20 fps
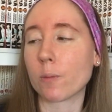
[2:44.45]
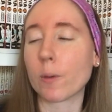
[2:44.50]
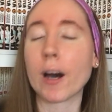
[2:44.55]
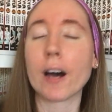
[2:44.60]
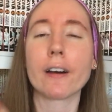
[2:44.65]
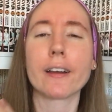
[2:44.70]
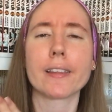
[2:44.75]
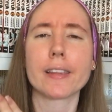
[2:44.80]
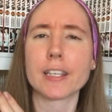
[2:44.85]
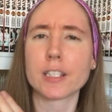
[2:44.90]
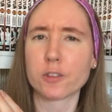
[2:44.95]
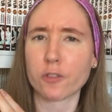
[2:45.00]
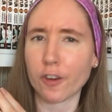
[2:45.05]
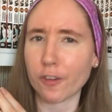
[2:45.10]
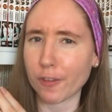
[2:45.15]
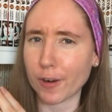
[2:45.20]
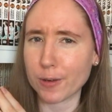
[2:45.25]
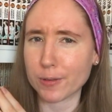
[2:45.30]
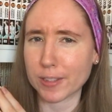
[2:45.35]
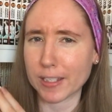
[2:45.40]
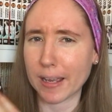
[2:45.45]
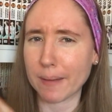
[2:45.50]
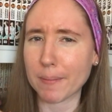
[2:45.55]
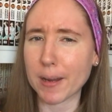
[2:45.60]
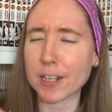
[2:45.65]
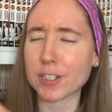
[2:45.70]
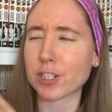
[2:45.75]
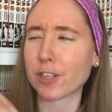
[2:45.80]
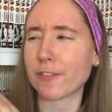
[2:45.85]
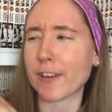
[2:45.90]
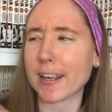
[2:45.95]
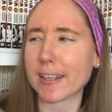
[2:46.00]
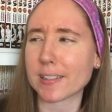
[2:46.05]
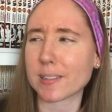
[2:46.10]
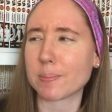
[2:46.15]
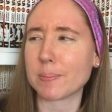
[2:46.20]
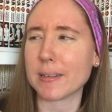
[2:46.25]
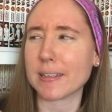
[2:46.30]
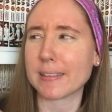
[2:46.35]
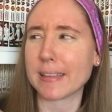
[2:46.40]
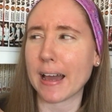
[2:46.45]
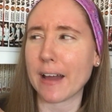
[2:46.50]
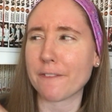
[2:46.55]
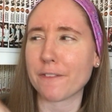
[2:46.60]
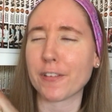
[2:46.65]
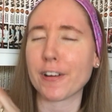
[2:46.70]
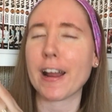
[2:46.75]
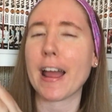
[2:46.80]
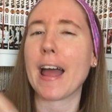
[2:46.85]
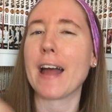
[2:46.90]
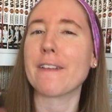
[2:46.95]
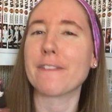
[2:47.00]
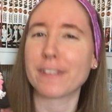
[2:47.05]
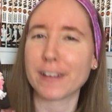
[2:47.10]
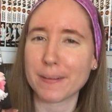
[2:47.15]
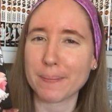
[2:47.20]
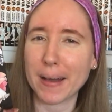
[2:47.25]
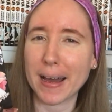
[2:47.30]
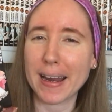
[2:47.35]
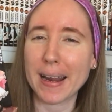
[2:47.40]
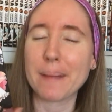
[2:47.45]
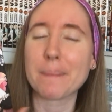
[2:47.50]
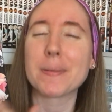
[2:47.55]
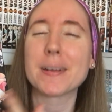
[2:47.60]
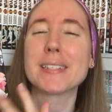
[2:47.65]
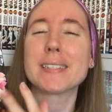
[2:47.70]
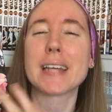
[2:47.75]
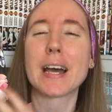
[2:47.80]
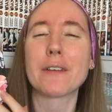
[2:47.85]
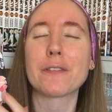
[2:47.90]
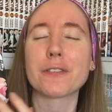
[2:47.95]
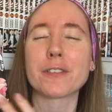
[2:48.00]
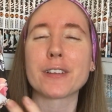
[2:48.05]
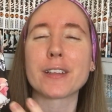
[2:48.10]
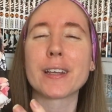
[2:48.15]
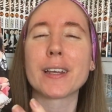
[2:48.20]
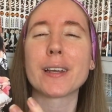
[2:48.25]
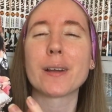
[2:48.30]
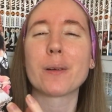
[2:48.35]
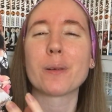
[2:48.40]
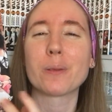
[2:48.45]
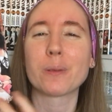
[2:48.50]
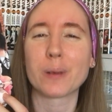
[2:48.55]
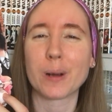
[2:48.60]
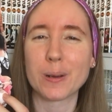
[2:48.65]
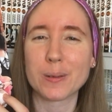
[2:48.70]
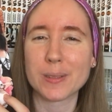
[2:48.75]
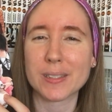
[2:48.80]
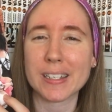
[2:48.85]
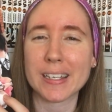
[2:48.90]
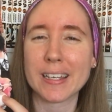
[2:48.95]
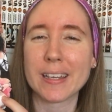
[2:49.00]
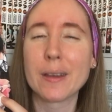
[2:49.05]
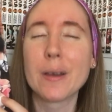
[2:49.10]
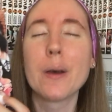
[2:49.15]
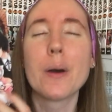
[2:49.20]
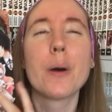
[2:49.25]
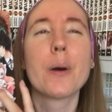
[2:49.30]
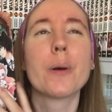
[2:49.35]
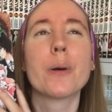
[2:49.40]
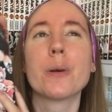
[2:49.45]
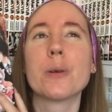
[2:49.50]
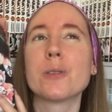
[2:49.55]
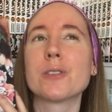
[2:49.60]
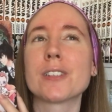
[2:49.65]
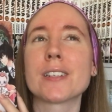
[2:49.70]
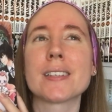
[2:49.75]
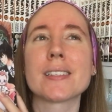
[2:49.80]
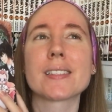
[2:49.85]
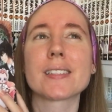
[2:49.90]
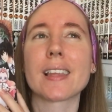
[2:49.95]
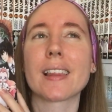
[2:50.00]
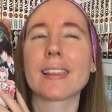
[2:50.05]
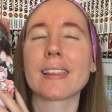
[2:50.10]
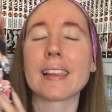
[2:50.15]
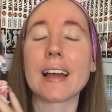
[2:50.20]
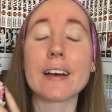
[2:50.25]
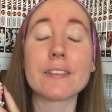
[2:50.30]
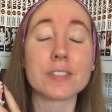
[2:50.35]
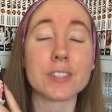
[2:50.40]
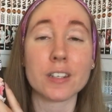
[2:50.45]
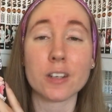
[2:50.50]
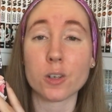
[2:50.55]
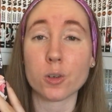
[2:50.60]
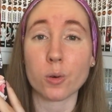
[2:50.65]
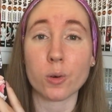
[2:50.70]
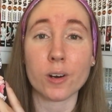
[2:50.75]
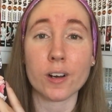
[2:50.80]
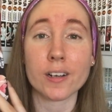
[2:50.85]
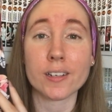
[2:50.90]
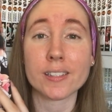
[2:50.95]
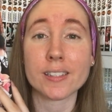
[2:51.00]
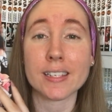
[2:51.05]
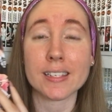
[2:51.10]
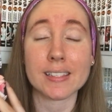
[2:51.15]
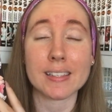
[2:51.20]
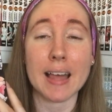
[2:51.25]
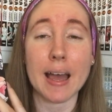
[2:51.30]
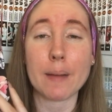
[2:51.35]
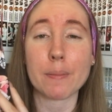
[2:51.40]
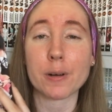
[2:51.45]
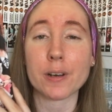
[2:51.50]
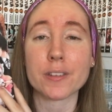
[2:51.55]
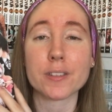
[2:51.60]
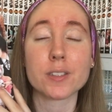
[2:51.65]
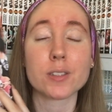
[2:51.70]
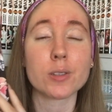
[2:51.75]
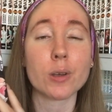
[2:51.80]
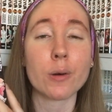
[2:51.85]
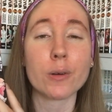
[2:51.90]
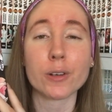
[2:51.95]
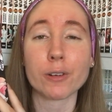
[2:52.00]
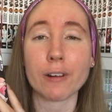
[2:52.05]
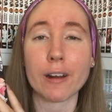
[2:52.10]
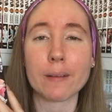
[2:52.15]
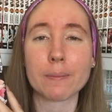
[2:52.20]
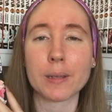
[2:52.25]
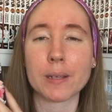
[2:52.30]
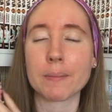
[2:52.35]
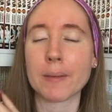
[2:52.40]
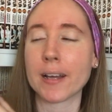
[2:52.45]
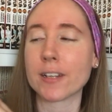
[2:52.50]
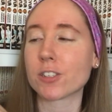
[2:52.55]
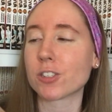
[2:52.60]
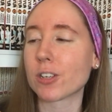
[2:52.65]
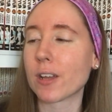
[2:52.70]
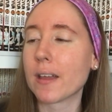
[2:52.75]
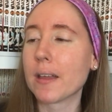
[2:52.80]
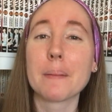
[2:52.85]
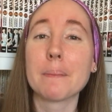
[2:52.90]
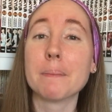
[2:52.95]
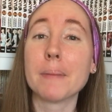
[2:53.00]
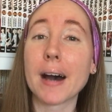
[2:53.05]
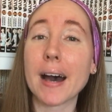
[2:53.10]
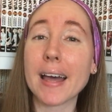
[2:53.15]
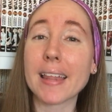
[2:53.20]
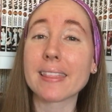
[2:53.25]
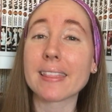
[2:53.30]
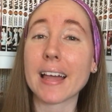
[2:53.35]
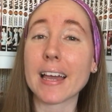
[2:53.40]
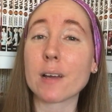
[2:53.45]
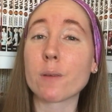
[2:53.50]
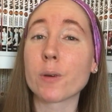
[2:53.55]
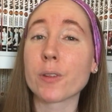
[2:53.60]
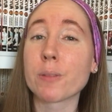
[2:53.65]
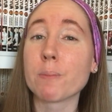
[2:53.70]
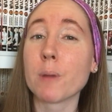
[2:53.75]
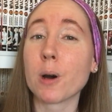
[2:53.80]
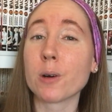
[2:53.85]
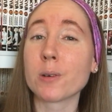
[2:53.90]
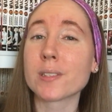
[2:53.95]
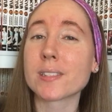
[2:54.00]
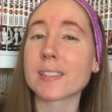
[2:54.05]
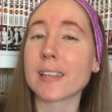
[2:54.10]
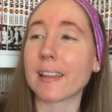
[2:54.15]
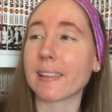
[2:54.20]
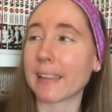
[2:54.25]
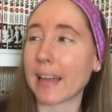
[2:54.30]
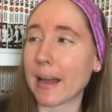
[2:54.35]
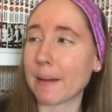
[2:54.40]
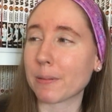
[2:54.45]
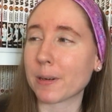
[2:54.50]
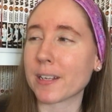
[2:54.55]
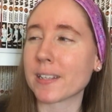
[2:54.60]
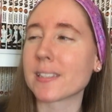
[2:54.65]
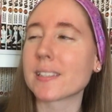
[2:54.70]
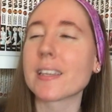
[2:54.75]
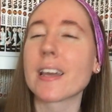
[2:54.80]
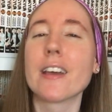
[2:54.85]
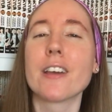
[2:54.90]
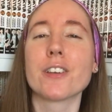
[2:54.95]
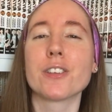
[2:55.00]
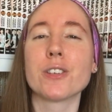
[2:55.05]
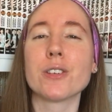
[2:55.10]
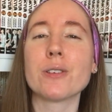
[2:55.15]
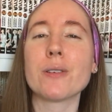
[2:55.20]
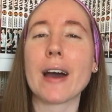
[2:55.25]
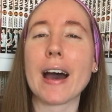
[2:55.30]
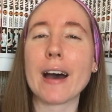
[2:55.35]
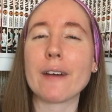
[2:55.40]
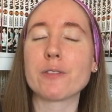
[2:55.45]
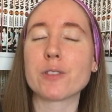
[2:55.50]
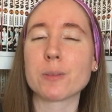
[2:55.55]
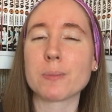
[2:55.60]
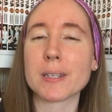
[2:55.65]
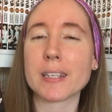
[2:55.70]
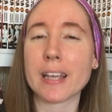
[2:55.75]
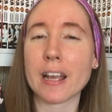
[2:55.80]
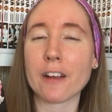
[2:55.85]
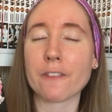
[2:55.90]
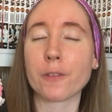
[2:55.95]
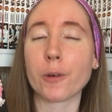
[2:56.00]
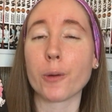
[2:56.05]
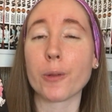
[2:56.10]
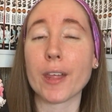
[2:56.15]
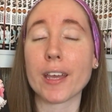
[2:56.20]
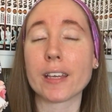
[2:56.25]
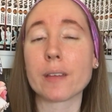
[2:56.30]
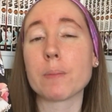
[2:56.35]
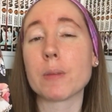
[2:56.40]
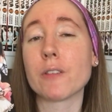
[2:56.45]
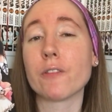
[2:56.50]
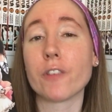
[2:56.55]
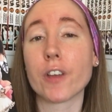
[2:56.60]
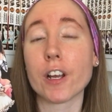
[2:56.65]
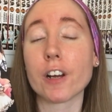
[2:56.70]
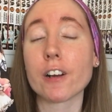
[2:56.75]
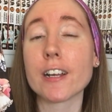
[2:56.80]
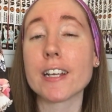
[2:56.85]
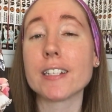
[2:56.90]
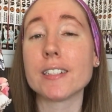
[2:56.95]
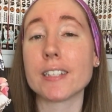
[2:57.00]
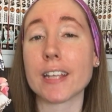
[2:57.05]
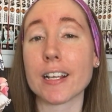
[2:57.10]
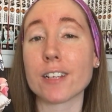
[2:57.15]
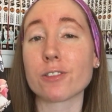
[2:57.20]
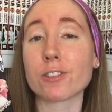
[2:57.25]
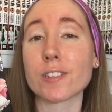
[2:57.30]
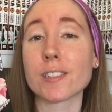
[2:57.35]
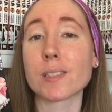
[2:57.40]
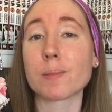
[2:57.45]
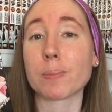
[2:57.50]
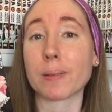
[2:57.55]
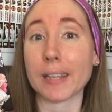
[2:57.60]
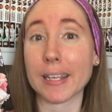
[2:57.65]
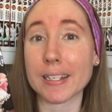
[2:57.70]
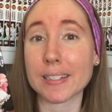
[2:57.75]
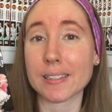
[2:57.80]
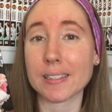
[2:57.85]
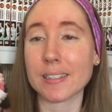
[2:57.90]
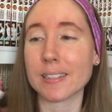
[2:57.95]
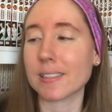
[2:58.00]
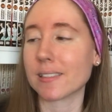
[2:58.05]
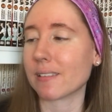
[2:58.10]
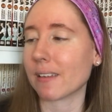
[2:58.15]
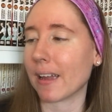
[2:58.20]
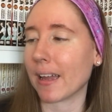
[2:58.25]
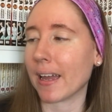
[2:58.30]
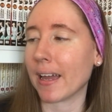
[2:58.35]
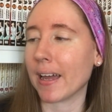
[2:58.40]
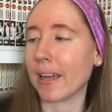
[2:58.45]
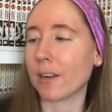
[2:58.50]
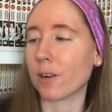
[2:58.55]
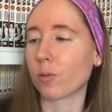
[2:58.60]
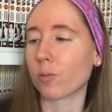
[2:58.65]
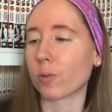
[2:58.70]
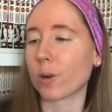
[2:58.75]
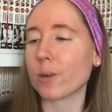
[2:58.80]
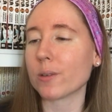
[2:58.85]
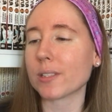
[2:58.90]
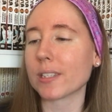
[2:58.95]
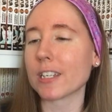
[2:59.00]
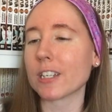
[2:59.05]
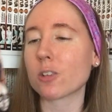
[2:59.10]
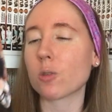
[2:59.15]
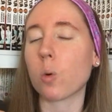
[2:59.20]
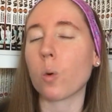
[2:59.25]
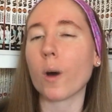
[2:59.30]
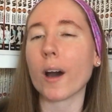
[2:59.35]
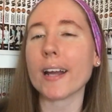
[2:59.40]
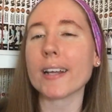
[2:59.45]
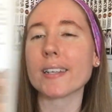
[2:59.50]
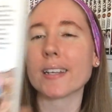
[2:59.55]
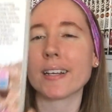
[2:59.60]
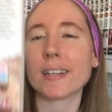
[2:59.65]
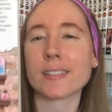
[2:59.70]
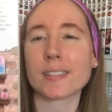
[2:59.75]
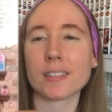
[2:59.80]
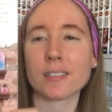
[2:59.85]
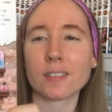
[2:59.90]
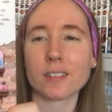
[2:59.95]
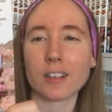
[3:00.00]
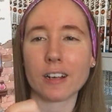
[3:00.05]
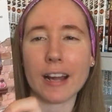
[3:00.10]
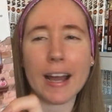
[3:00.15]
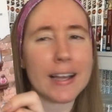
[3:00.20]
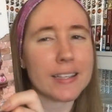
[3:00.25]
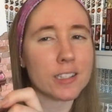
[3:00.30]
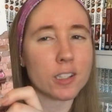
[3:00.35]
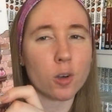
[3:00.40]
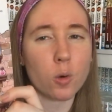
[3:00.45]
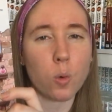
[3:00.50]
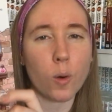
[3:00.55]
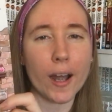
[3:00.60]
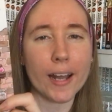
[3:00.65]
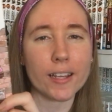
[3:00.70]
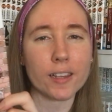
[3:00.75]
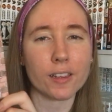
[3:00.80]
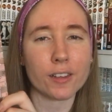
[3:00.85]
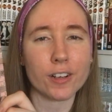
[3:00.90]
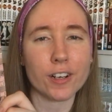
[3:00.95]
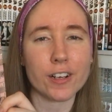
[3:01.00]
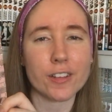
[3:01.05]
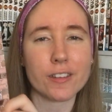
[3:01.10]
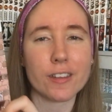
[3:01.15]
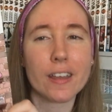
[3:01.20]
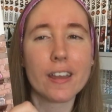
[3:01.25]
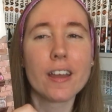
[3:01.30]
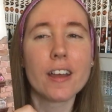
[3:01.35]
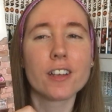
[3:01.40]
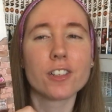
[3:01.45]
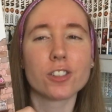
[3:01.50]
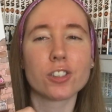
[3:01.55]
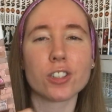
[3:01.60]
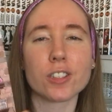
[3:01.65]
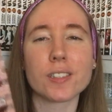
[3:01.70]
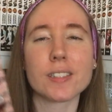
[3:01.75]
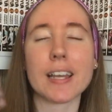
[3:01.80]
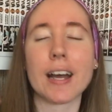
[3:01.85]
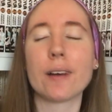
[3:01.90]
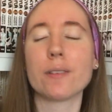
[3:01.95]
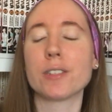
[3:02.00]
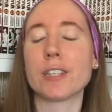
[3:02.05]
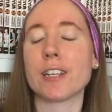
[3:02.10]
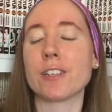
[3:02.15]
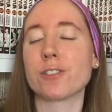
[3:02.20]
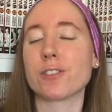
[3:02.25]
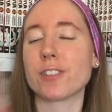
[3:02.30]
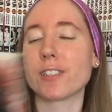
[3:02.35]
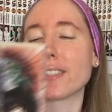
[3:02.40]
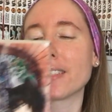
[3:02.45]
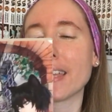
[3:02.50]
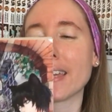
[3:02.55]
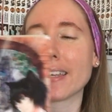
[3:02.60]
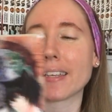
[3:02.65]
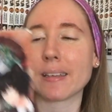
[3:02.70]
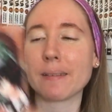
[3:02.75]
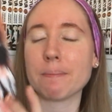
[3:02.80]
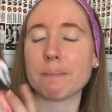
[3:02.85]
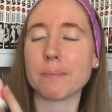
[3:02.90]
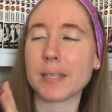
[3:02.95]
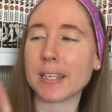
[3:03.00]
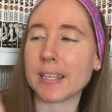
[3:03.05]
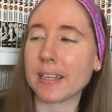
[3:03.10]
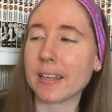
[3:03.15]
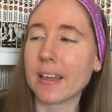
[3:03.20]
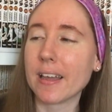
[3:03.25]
Well, at least for Rozi. I'm not sure if I could speak that for everybody, but definitely Rozi, who just loves and adores this labyrinth so incredibly much. But like with most labyrinths, you have to be careful. They can be very dangerous places, and Rozi hasn't quite learned just how dangerous they can be.